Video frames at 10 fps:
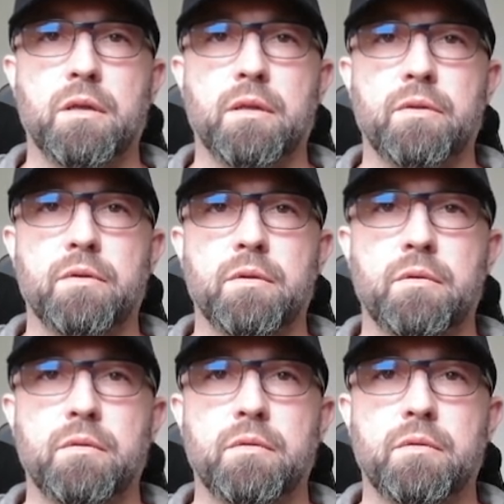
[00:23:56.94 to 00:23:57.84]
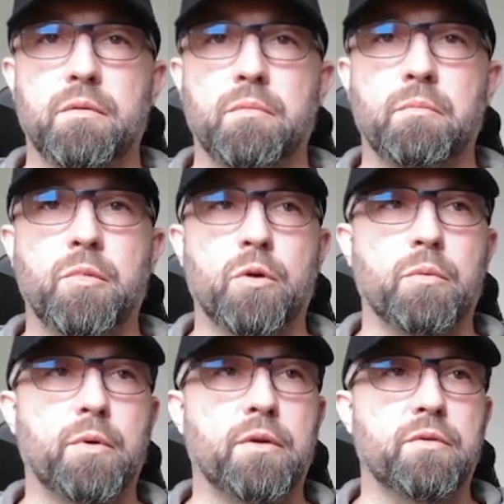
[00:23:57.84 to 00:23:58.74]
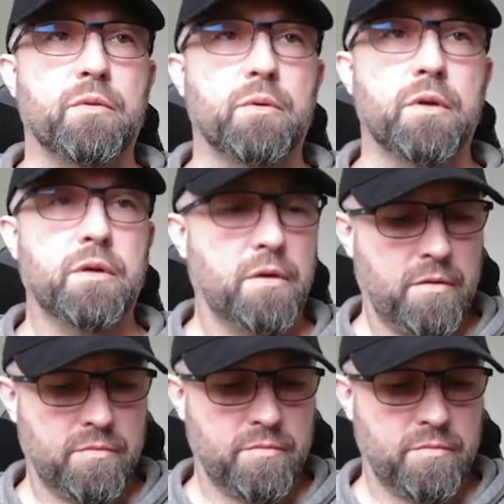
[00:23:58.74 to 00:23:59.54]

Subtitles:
let's see, book repository here.